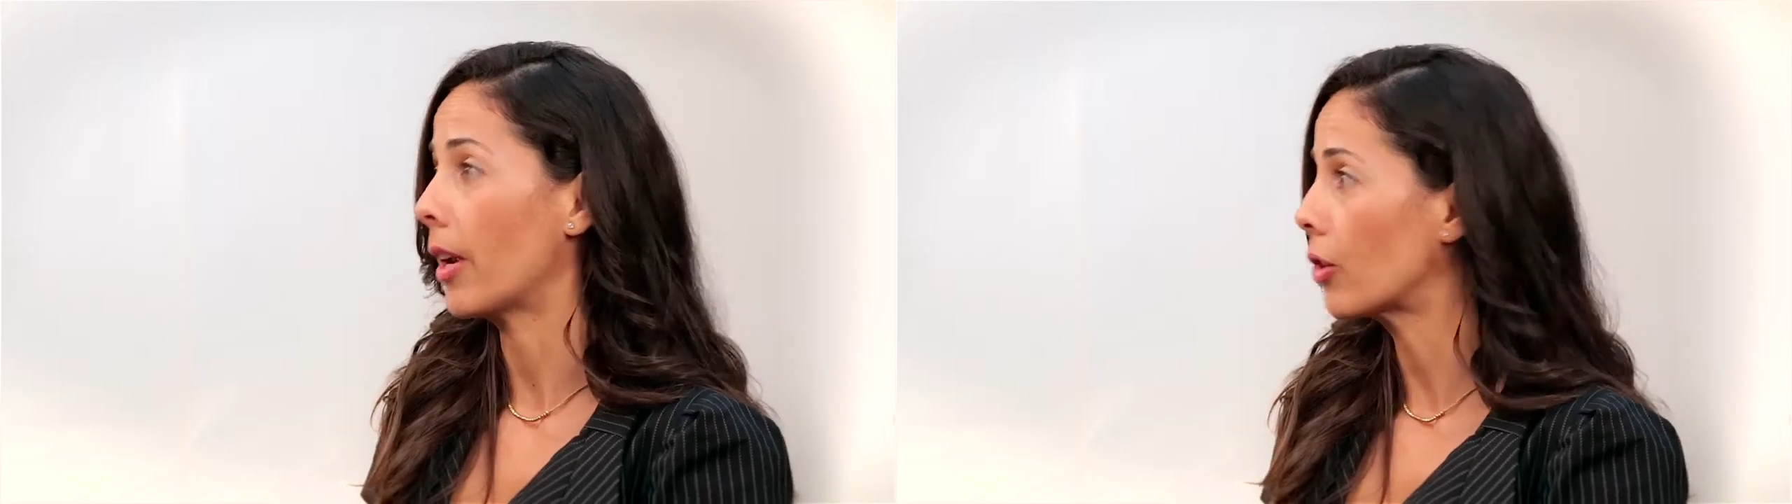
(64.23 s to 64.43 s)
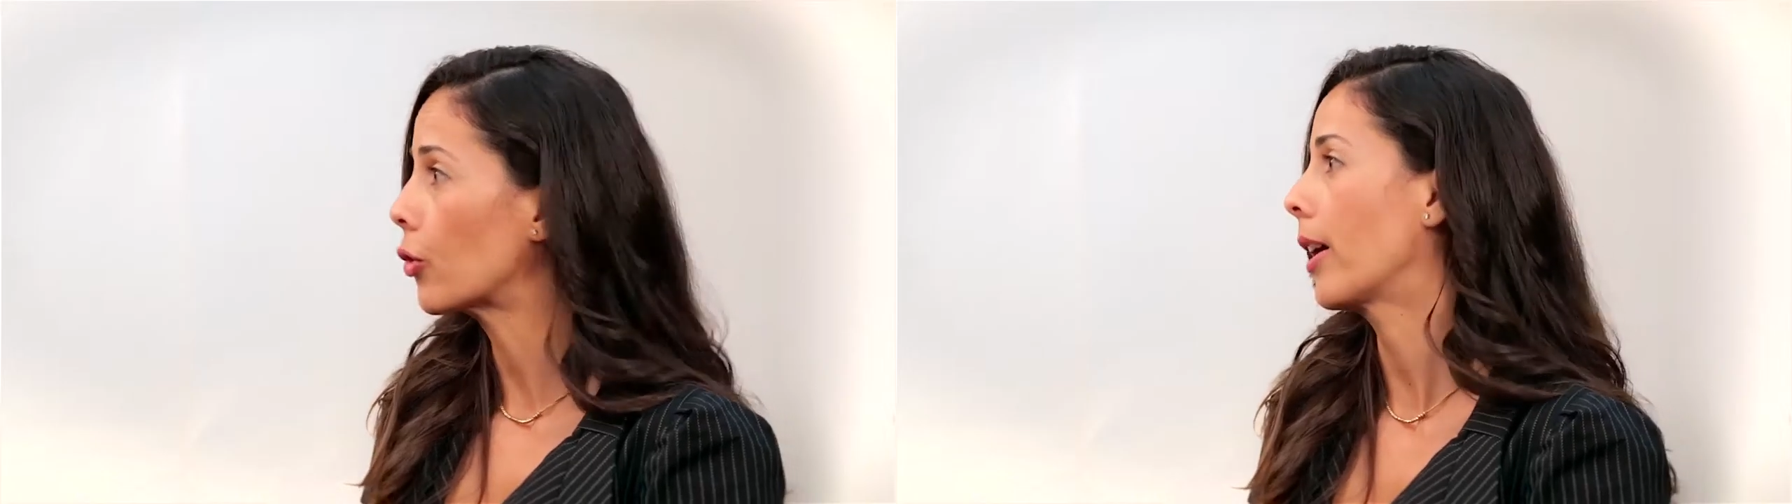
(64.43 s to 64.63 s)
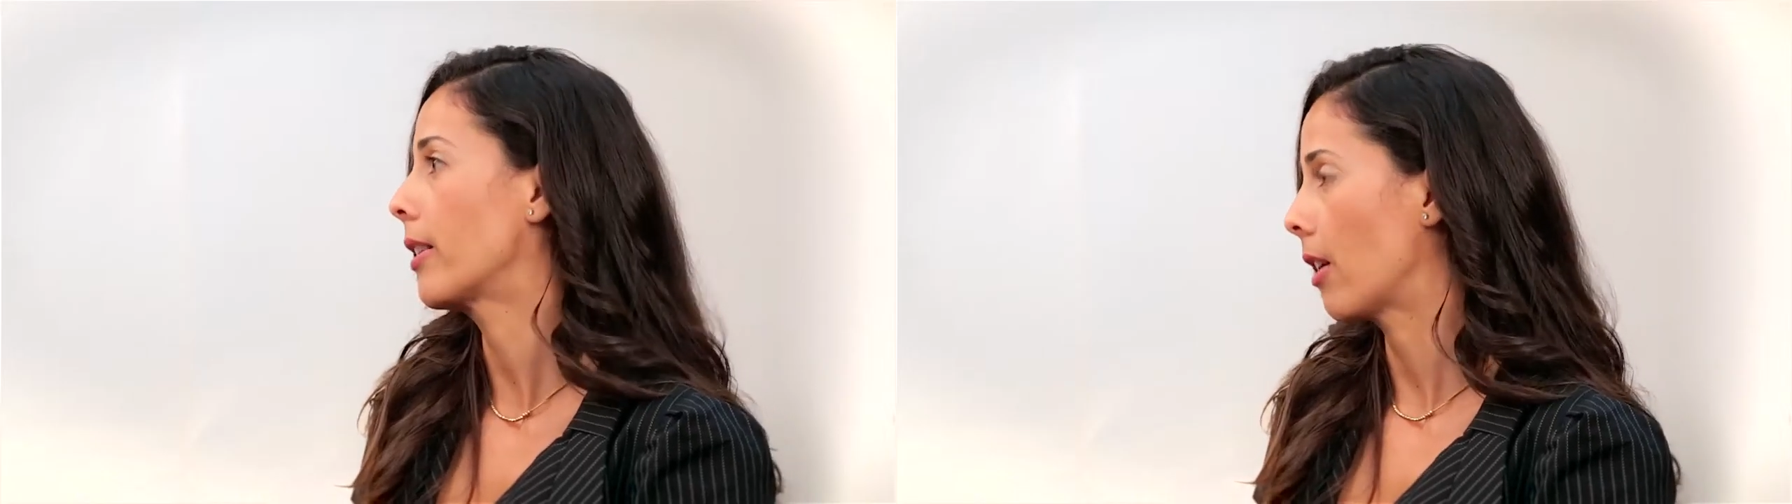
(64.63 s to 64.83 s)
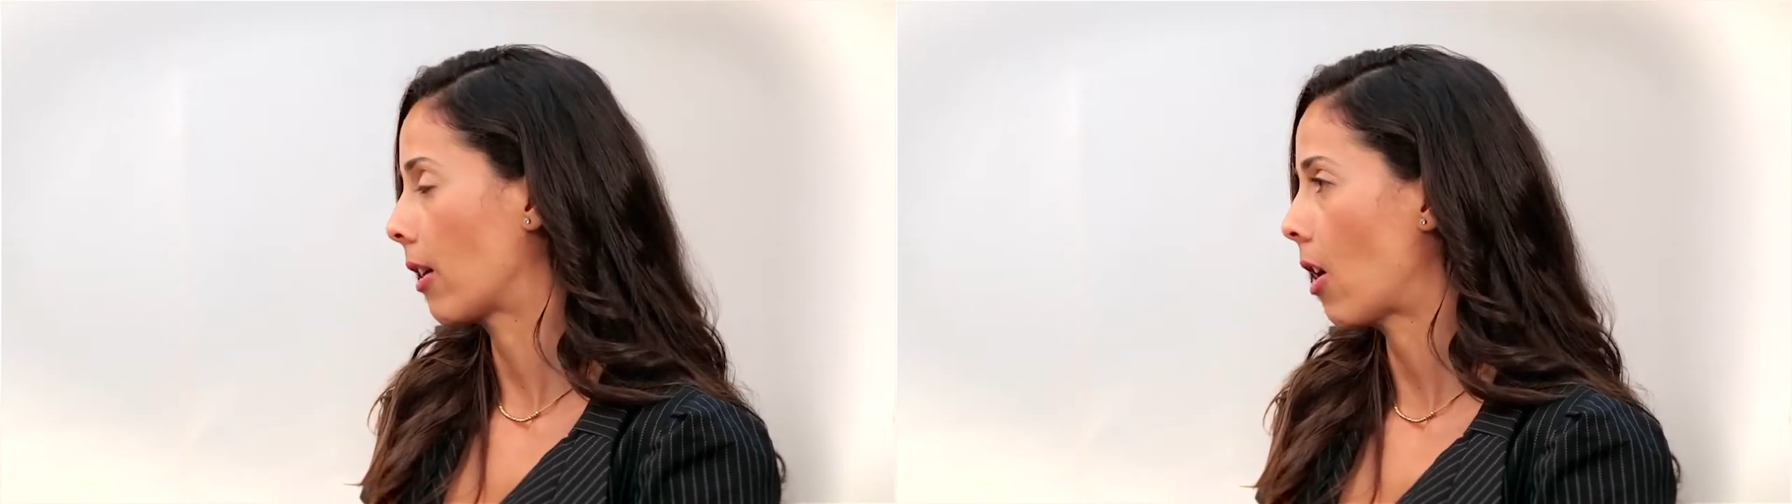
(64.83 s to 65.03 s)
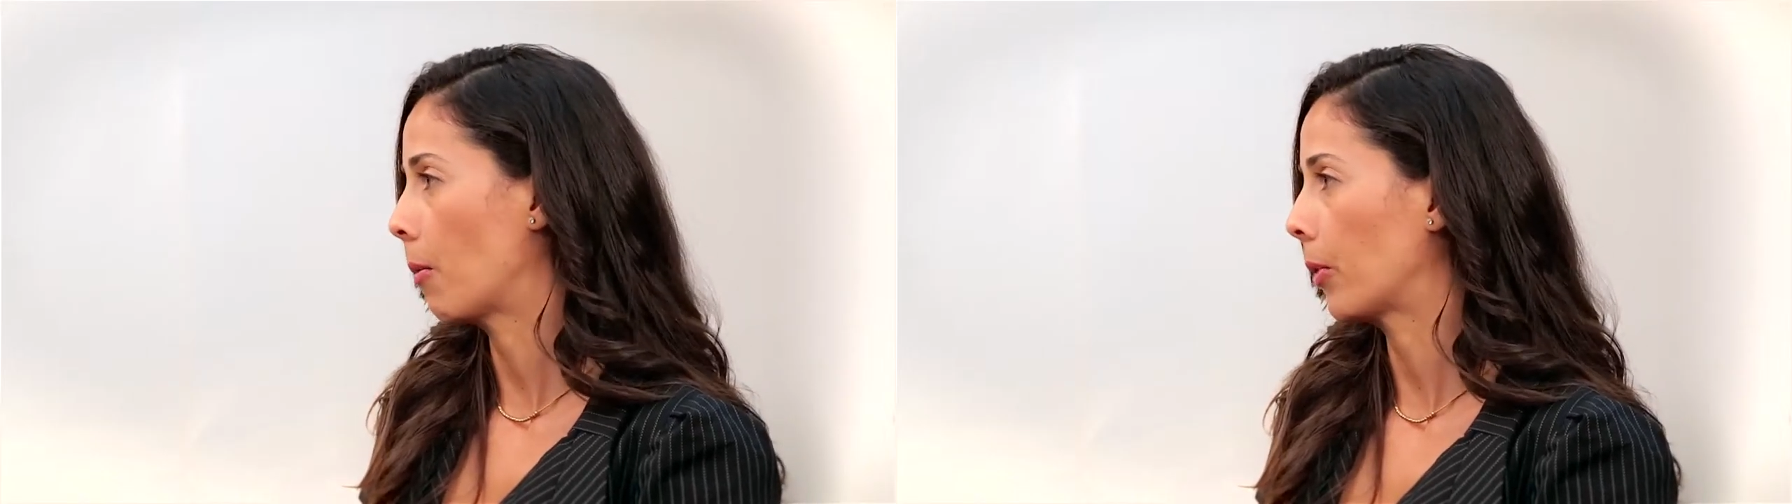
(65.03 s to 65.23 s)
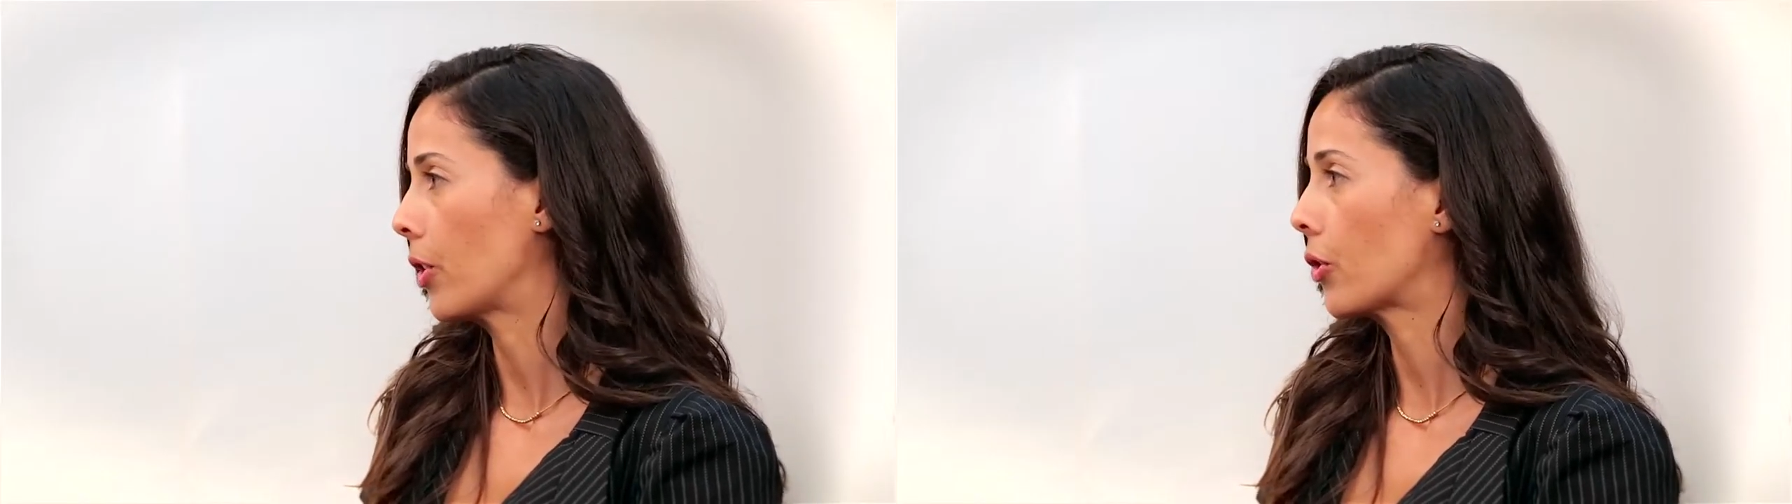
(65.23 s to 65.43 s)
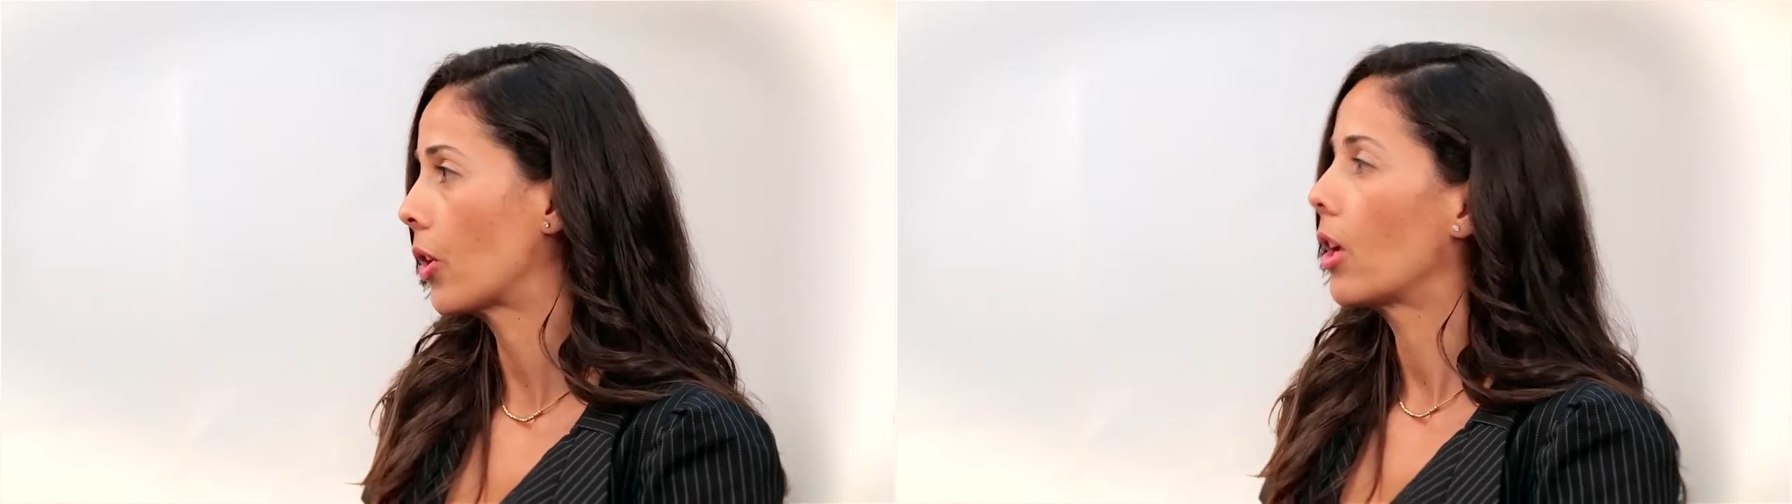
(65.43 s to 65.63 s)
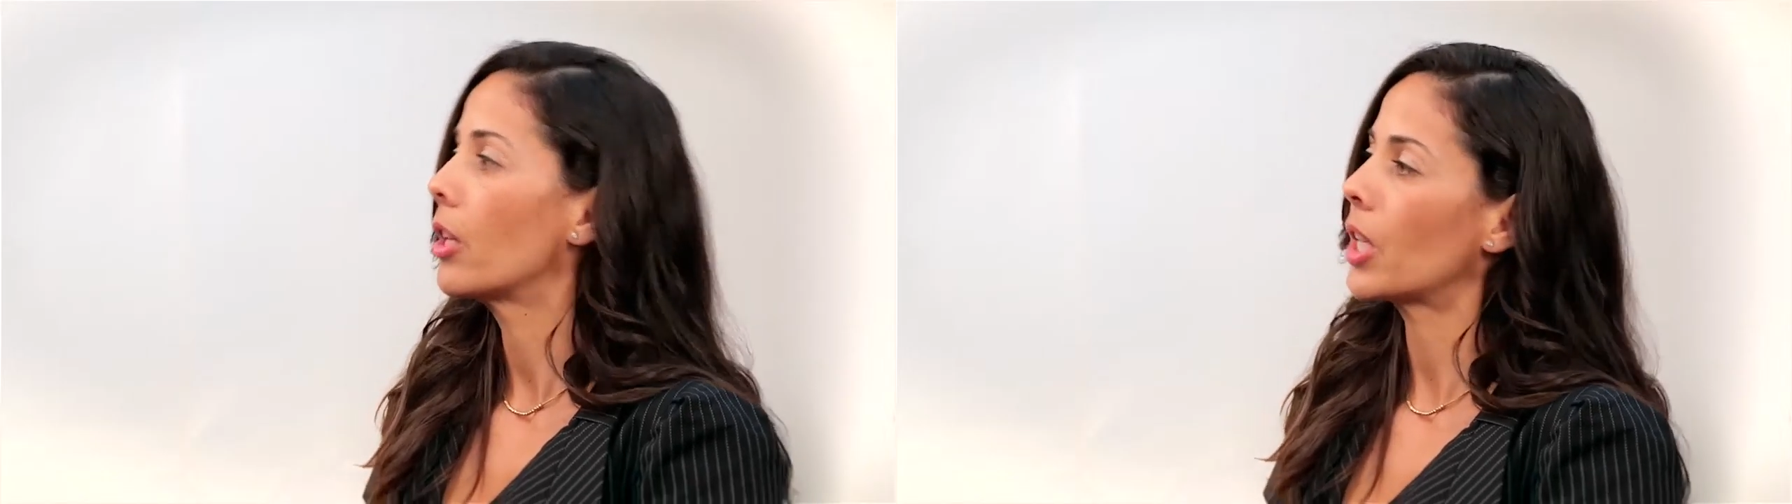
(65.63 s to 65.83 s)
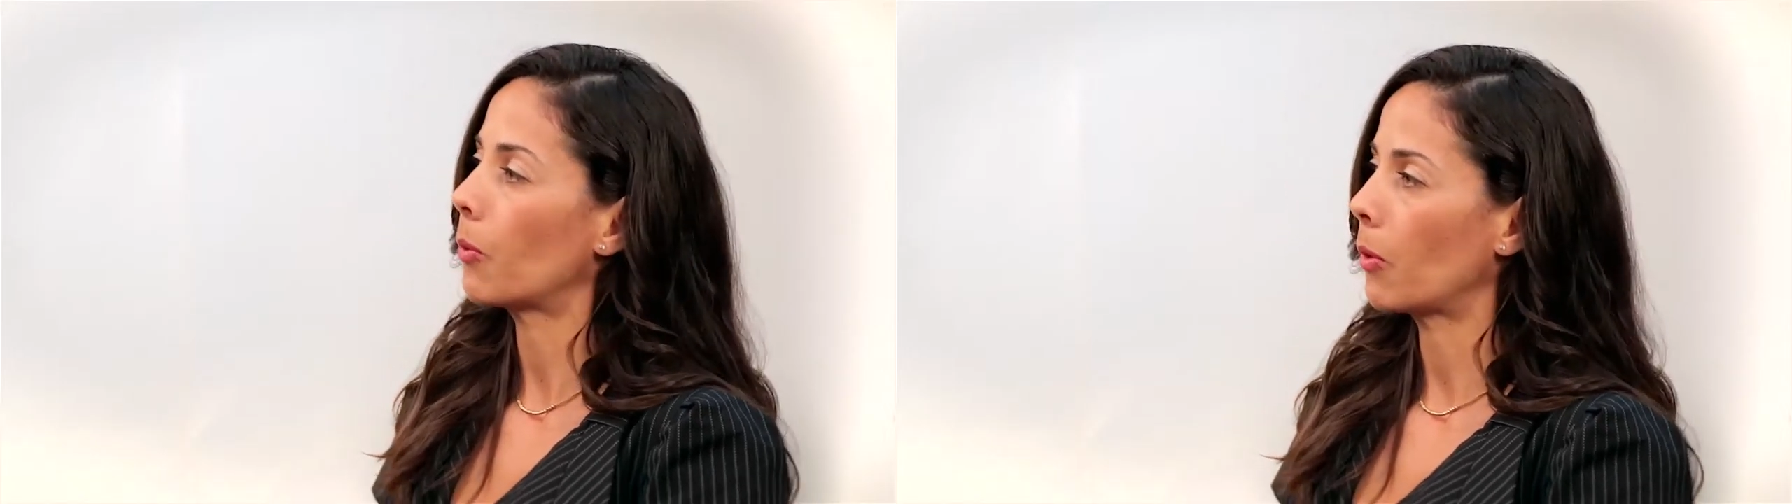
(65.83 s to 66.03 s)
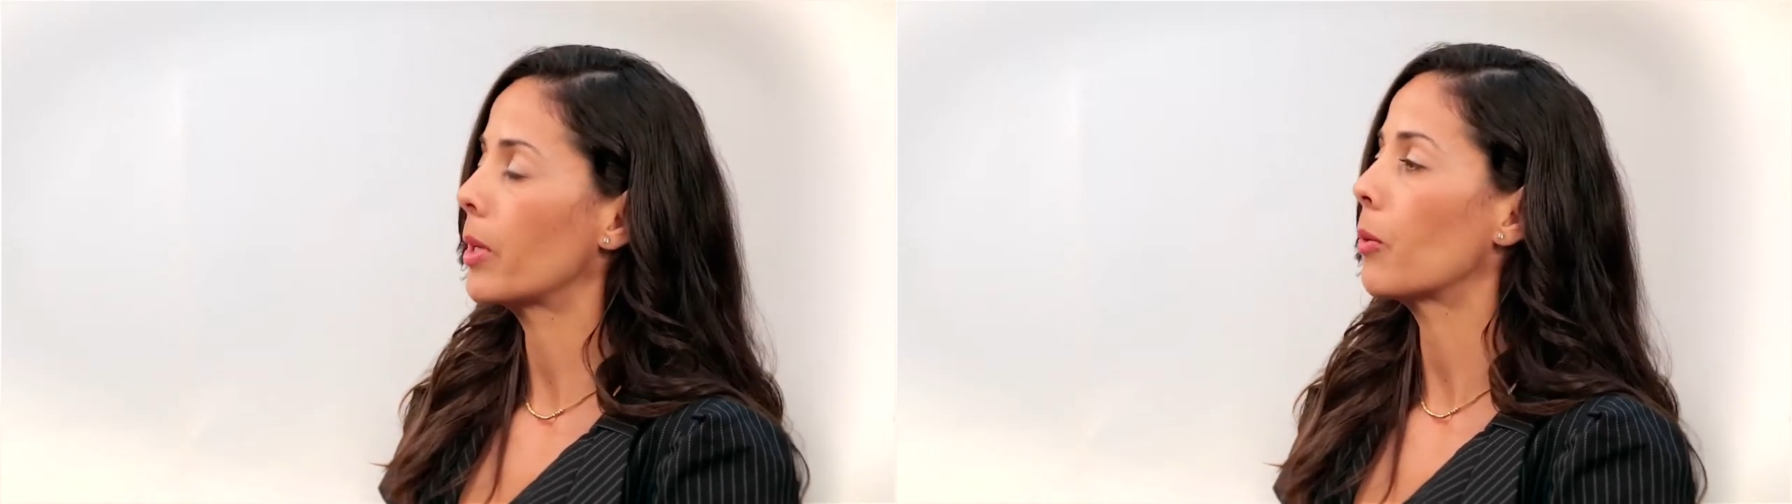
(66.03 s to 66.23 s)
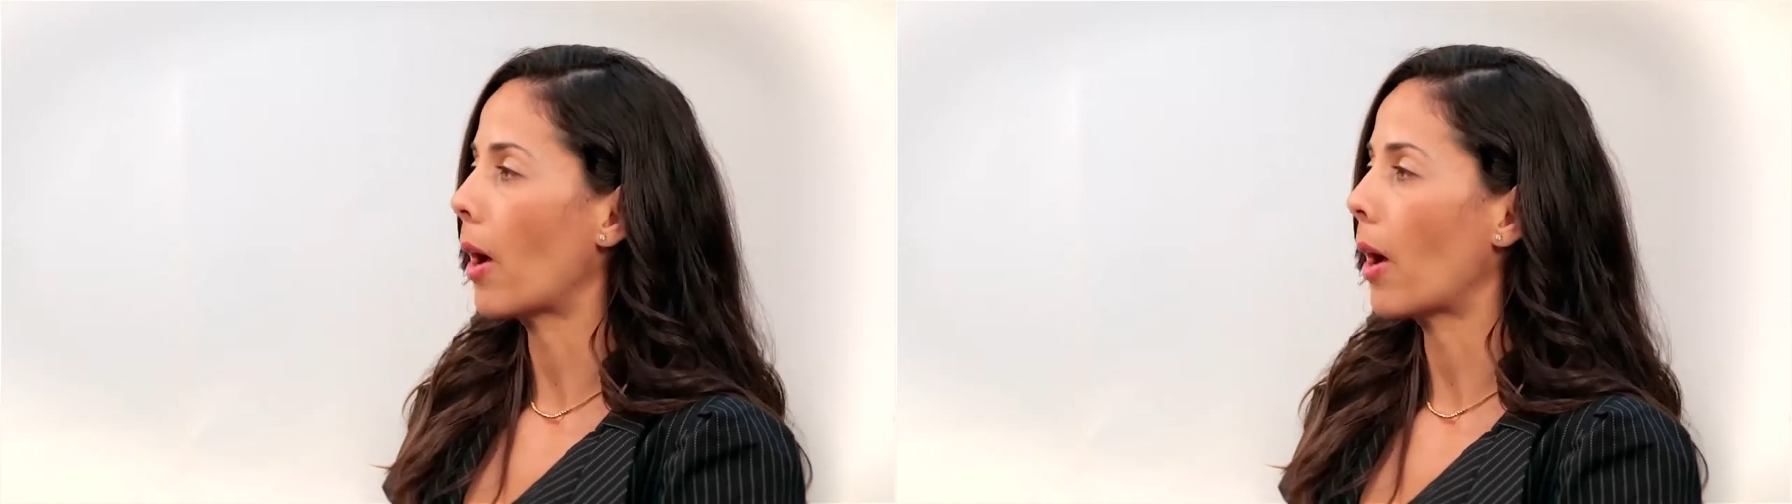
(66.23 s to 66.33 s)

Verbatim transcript: they're trying to accomplish. So when we